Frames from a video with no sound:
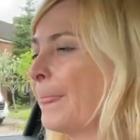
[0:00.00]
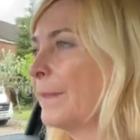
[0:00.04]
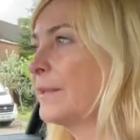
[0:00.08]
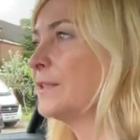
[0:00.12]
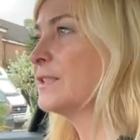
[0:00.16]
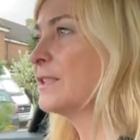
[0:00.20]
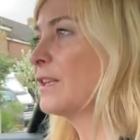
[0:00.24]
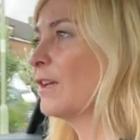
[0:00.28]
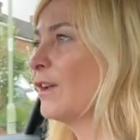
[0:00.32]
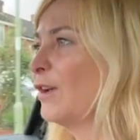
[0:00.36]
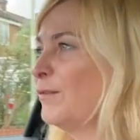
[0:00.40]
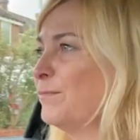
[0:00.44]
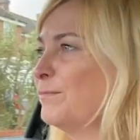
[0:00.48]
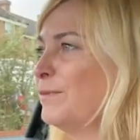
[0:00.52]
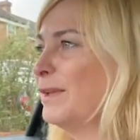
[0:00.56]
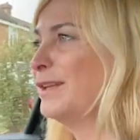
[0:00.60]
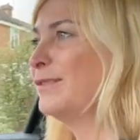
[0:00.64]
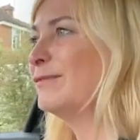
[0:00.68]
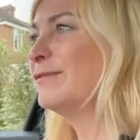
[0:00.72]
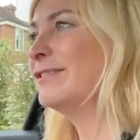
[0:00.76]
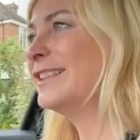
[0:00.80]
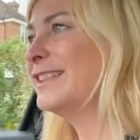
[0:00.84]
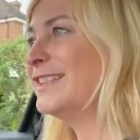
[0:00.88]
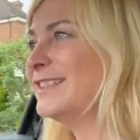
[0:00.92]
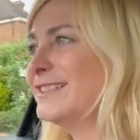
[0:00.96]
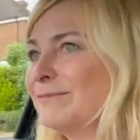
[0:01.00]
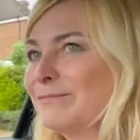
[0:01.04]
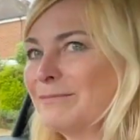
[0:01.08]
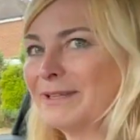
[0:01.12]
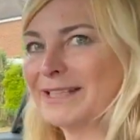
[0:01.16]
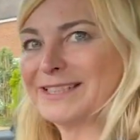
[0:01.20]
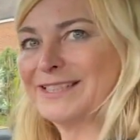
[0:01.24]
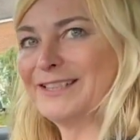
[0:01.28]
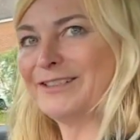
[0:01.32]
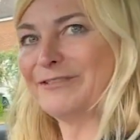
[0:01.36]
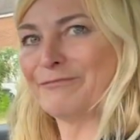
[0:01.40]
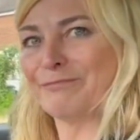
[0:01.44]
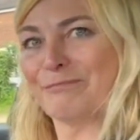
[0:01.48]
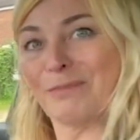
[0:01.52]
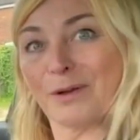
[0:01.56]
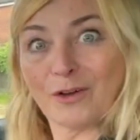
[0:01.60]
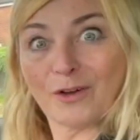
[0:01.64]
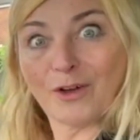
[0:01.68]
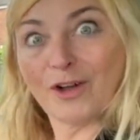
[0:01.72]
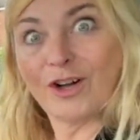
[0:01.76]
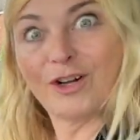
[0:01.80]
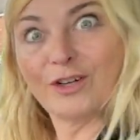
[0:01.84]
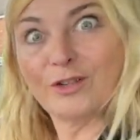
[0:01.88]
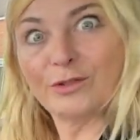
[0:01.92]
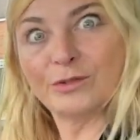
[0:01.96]
It's coping with these massive
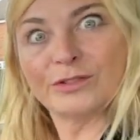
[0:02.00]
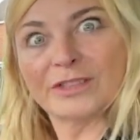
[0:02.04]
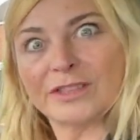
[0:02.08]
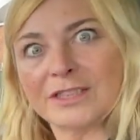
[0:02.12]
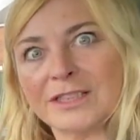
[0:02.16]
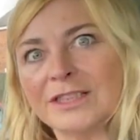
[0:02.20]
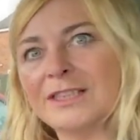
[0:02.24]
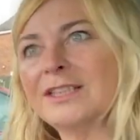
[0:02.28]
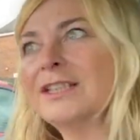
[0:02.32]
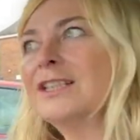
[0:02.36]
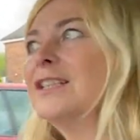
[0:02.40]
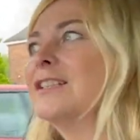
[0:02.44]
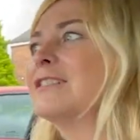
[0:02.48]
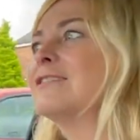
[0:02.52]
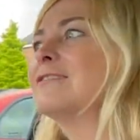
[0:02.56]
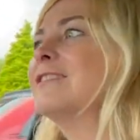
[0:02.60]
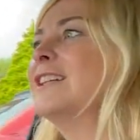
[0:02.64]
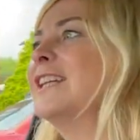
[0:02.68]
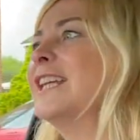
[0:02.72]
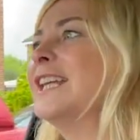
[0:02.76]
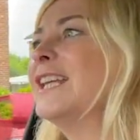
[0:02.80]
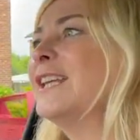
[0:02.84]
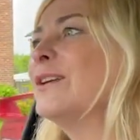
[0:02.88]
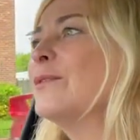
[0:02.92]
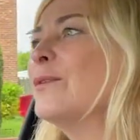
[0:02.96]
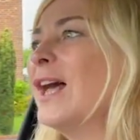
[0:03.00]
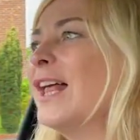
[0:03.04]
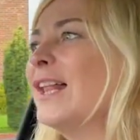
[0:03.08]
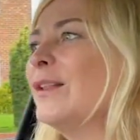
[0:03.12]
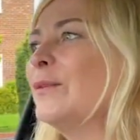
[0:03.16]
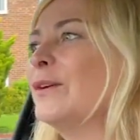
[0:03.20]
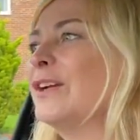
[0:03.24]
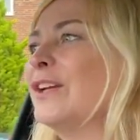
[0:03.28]
potholes really well.